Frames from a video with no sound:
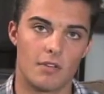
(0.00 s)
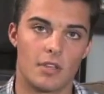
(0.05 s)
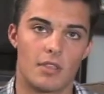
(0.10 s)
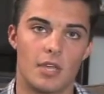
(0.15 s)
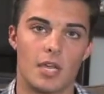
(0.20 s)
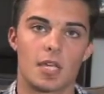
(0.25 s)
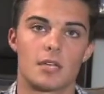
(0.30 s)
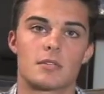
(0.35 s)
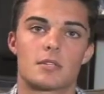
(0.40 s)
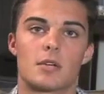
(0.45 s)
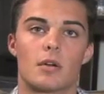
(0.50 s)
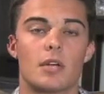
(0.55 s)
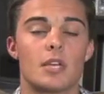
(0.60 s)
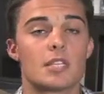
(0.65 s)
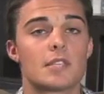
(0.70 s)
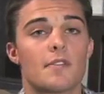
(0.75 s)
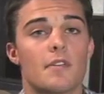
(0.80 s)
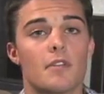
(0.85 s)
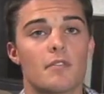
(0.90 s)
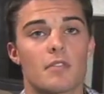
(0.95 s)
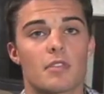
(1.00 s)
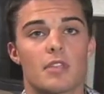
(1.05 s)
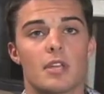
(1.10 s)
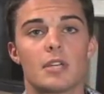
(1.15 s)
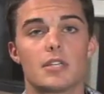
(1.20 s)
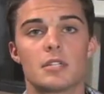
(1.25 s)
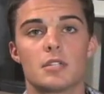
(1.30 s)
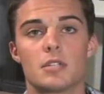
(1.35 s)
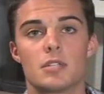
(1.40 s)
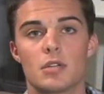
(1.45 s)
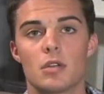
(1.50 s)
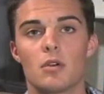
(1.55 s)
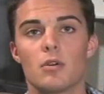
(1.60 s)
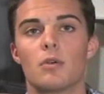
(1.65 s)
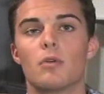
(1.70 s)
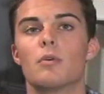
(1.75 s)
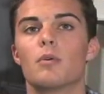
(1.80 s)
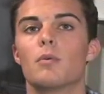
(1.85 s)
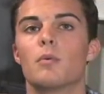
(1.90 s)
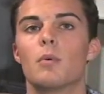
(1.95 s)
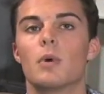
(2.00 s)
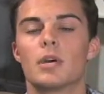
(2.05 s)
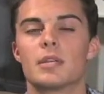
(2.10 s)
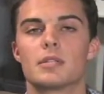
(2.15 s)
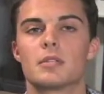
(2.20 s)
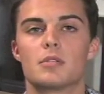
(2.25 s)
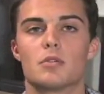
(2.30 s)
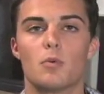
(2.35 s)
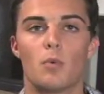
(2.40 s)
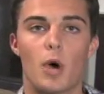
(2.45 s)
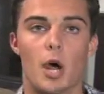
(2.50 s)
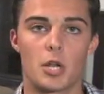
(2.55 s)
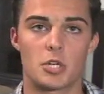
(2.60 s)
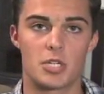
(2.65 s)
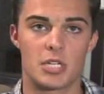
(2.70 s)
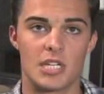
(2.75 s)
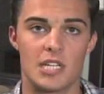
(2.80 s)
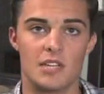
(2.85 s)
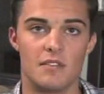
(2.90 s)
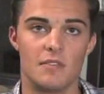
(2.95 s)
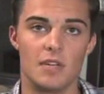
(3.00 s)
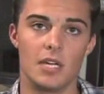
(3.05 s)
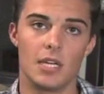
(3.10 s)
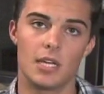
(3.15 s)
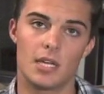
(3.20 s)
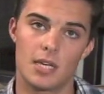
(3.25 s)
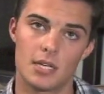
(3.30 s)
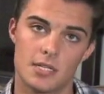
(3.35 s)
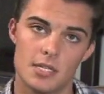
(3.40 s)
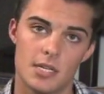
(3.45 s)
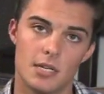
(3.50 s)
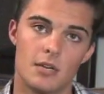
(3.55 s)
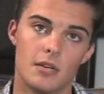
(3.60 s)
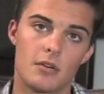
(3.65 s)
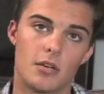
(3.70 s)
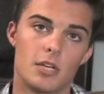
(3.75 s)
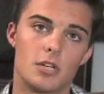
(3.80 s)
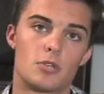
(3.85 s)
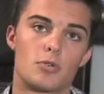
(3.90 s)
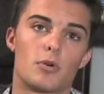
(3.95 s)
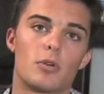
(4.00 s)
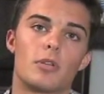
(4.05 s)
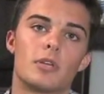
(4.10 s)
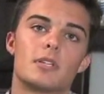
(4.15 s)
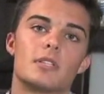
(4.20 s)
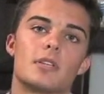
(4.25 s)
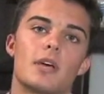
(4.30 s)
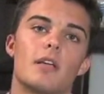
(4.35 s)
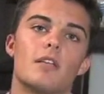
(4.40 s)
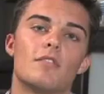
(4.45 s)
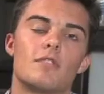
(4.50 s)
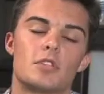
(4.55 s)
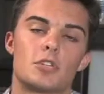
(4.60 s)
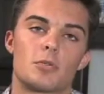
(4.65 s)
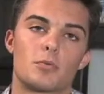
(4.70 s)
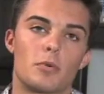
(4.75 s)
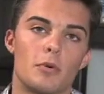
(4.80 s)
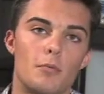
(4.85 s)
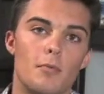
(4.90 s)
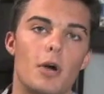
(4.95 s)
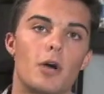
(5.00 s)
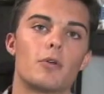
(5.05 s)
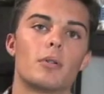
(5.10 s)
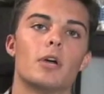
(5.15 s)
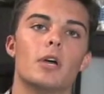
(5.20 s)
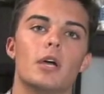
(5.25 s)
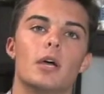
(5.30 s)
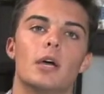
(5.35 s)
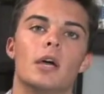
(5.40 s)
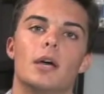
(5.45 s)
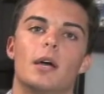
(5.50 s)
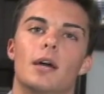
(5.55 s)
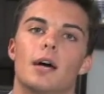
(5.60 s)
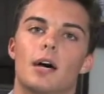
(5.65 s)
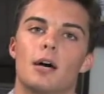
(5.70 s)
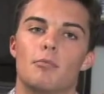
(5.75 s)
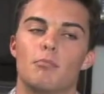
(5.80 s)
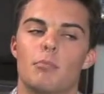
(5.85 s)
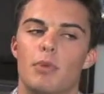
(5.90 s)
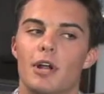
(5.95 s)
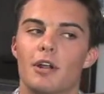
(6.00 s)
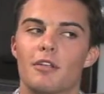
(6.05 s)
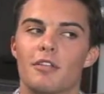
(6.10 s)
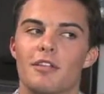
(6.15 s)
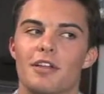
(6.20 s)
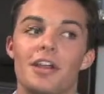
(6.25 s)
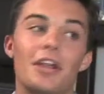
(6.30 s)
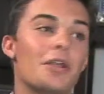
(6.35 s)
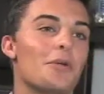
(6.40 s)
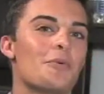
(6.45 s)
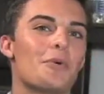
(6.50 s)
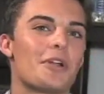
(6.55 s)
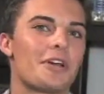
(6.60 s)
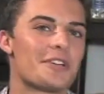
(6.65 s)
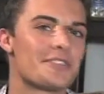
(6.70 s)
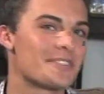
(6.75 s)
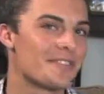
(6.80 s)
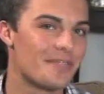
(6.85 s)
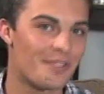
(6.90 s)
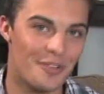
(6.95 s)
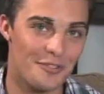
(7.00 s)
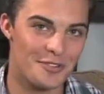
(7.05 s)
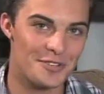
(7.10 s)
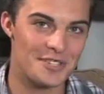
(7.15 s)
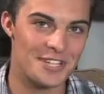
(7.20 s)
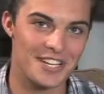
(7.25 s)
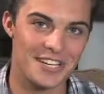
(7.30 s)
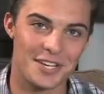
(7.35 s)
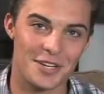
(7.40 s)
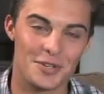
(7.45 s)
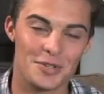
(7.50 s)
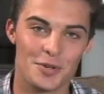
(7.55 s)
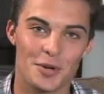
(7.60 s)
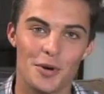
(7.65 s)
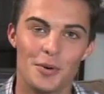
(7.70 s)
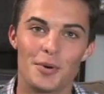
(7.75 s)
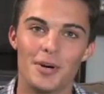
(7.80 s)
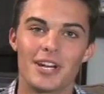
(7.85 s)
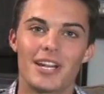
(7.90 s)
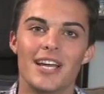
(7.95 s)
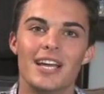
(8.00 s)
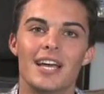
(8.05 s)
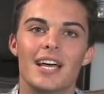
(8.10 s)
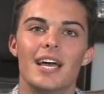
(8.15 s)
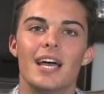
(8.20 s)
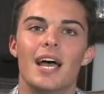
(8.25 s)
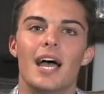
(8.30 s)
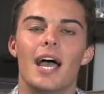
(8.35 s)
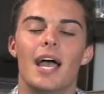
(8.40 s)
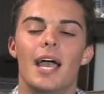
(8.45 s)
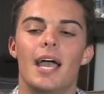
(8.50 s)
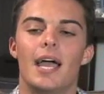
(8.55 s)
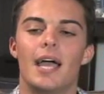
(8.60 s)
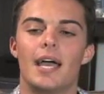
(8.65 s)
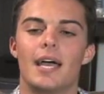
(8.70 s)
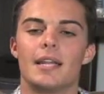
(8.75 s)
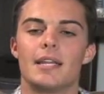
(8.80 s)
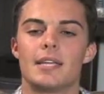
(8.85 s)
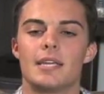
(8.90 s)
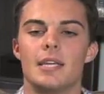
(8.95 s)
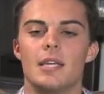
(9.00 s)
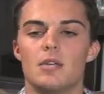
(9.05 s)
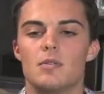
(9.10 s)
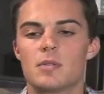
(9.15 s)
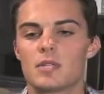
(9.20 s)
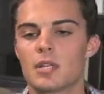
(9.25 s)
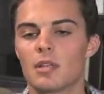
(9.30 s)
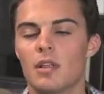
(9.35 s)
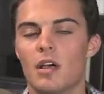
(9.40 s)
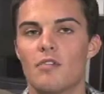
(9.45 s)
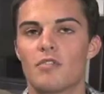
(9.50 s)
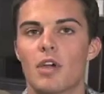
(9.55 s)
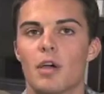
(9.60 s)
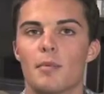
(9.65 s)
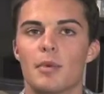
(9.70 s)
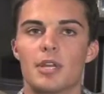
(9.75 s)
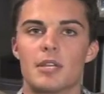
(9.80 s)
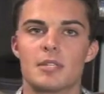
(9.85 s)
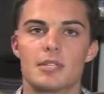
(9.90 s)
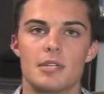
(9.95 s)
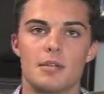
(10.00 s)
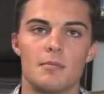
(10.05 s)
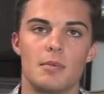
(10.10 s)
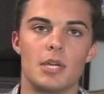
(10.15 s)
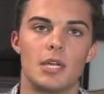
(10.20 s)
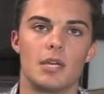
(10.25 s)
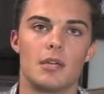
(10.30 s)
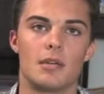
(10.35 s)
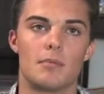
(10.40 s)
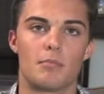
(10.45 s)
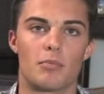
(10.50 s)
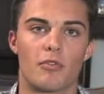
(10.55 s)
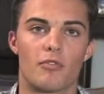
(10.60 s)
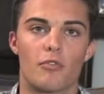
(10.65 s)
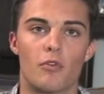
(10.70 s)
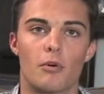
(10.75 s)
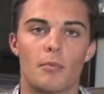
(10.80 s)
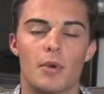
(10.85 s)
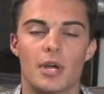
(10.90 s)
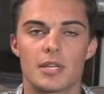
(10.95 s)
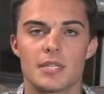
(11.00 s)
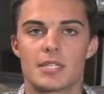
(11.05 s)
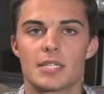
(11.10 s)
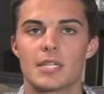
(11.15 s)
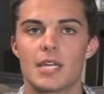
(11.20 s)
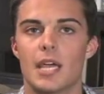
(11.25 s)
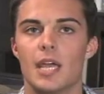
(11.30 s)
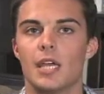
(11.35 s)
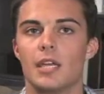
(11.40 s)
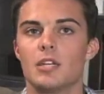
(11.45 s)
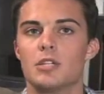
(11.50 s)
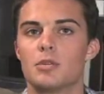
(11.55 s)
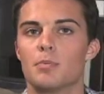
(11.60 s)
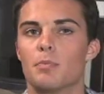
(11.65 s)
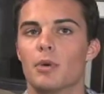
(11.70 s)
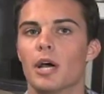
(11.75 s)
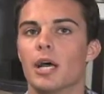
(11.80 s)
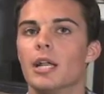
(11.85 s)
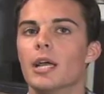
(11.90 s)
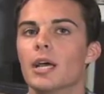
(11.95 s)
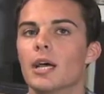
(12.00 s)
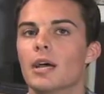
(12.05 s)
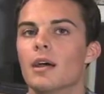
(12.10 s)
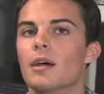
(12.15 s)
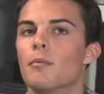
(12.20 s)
everything. So his favorite thing to do was to watch TV because he could control a television remote better than anyone else I've ever seen control one. And he used to love coming to see me perform on stage, but